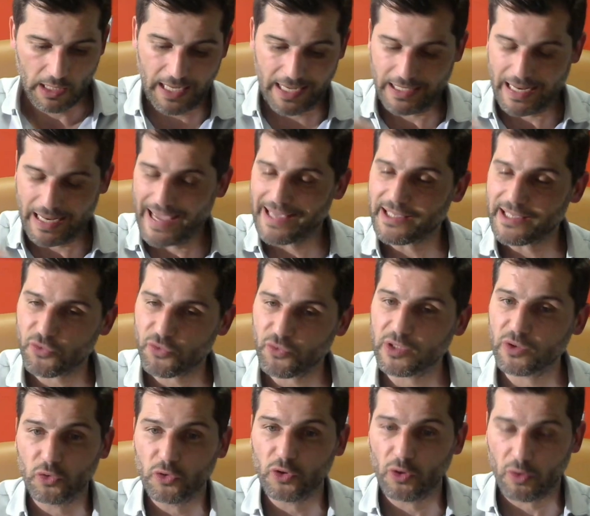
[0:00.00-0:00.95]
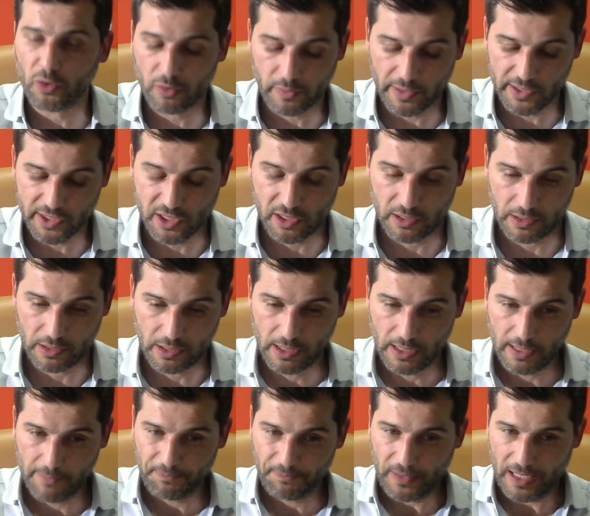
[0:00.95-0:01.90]
And answering to your question,
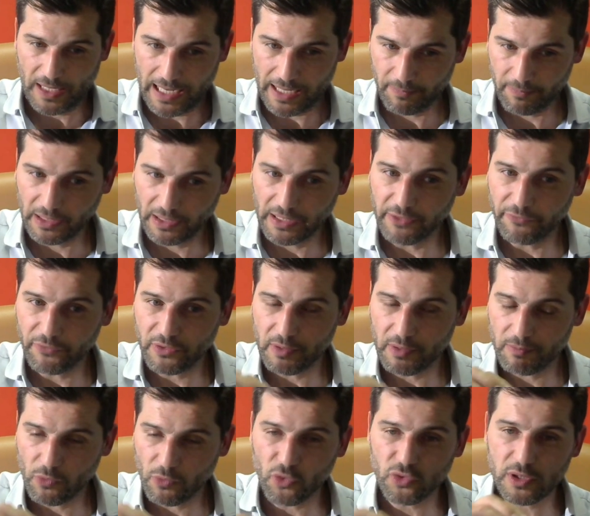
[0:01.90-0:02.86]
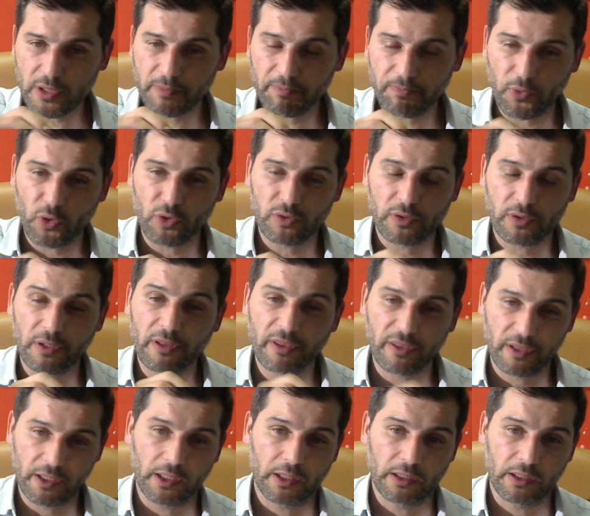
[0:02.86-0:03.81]
I believe the most important
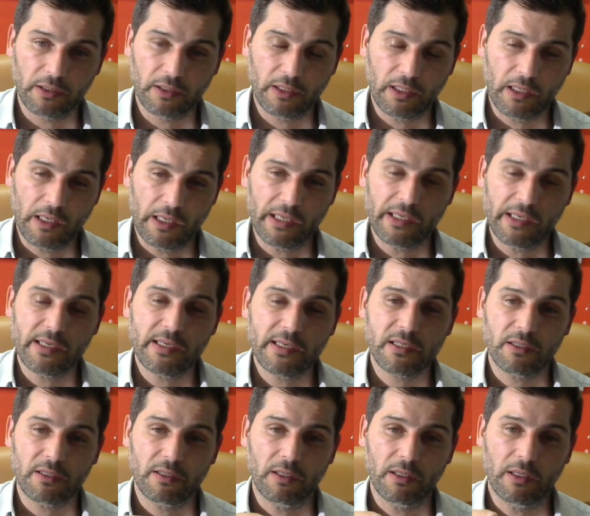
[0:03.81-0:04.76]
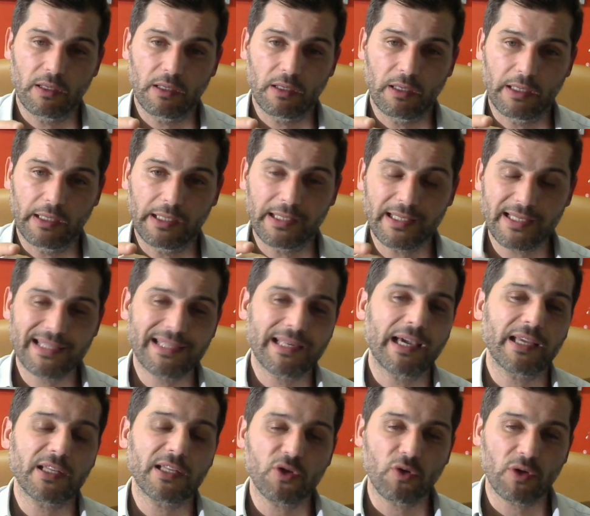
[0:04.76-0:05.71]
thing is
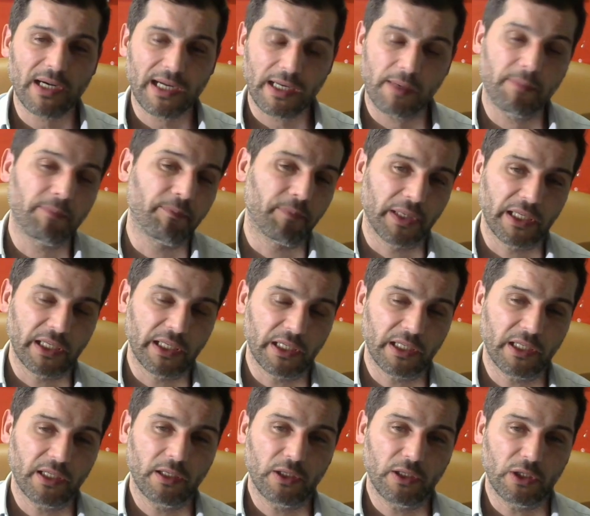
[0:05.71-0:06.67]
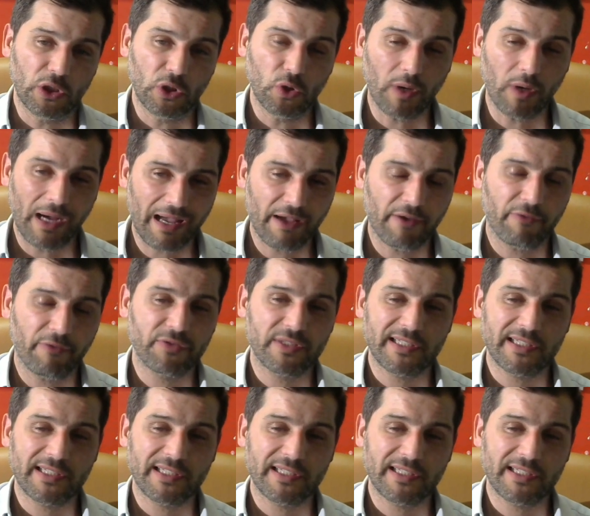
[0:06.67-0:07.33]
inside your company you have